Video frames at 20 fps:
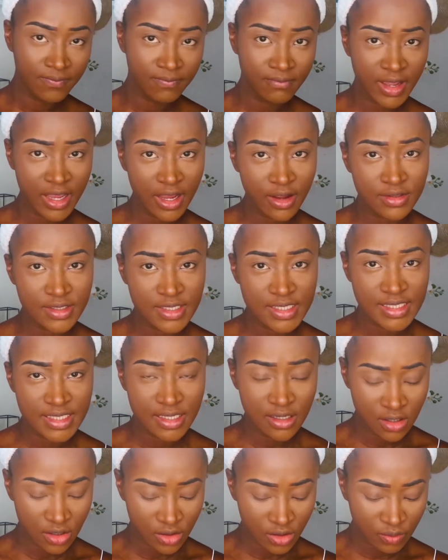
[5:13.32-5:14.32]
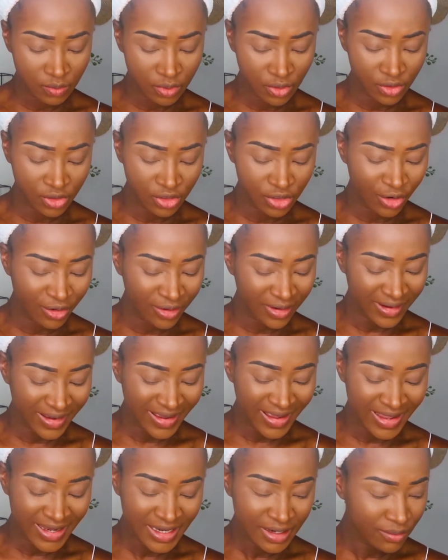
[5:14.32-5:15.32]
my concealer, but not
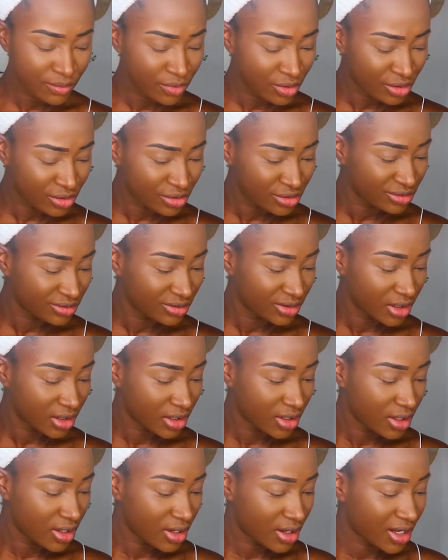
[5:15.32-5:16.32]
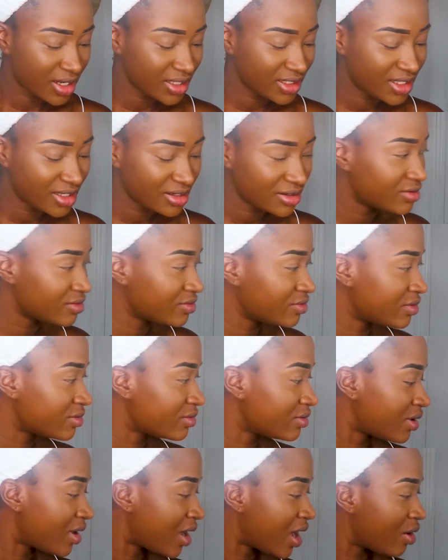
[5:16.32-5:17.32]
anymore. I think
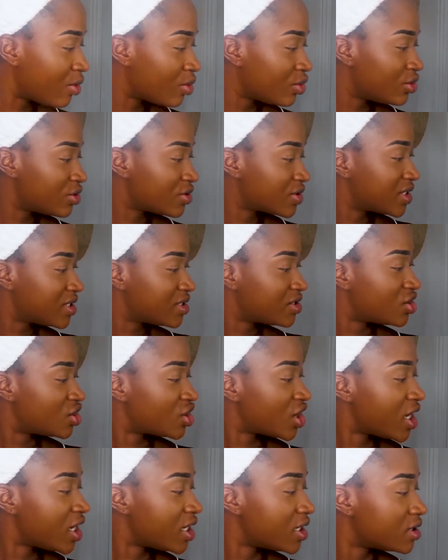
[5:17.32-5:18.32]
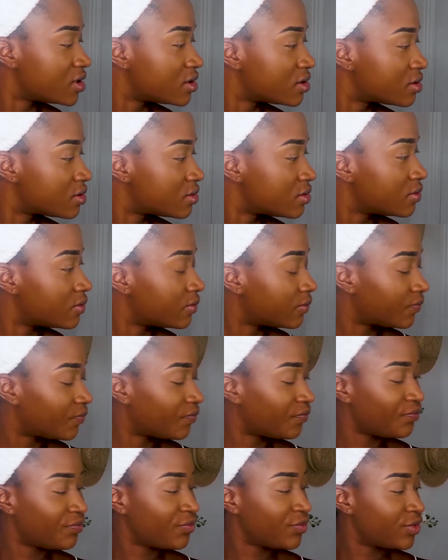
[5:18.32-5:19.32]
I will use this shade,
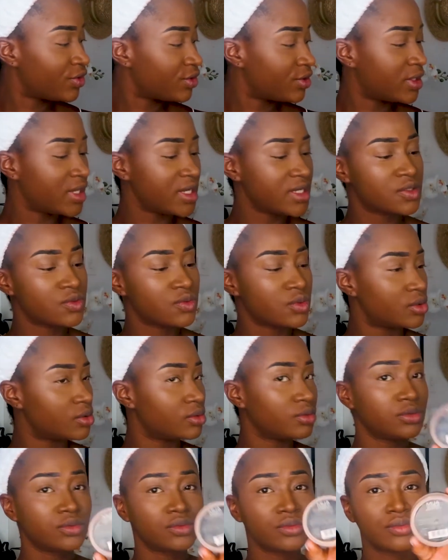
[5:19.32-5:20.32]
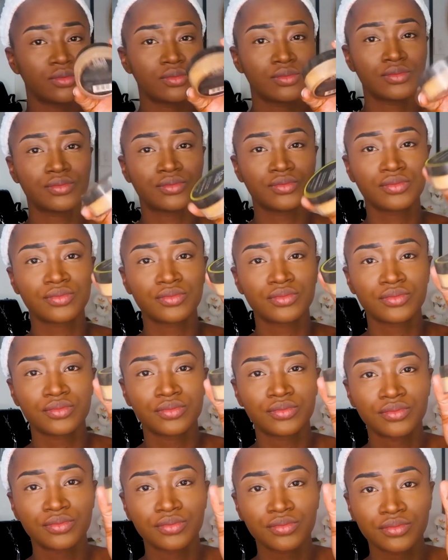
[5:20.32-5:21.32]
this one.
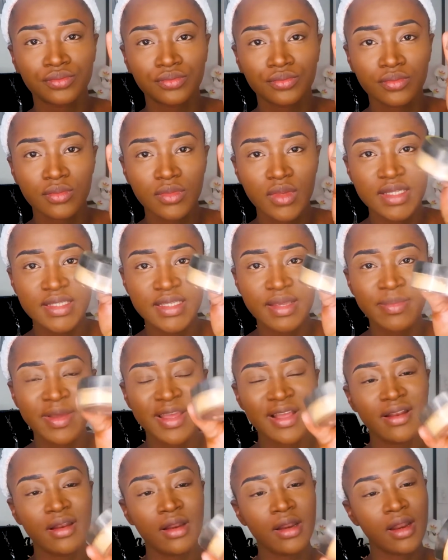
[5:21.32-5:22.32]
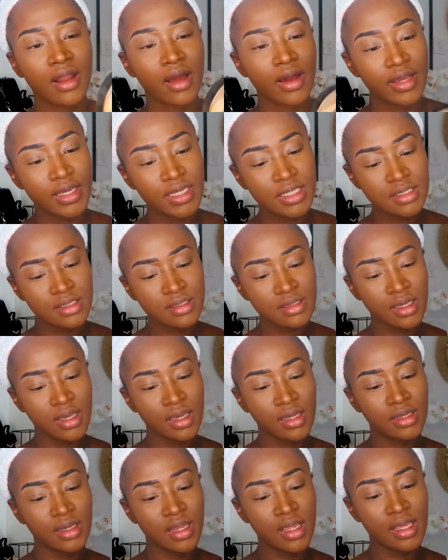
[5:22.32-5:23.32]
It's a bit light
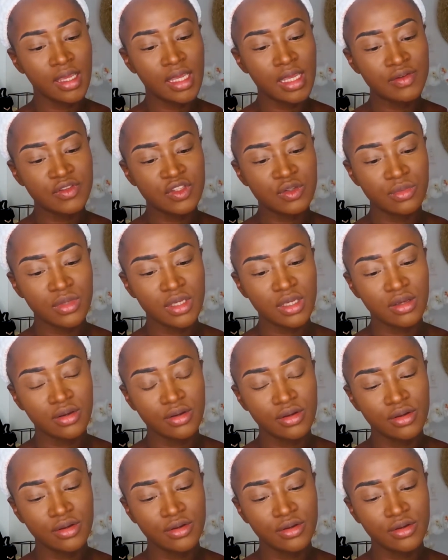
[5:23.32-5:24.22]
and it gives me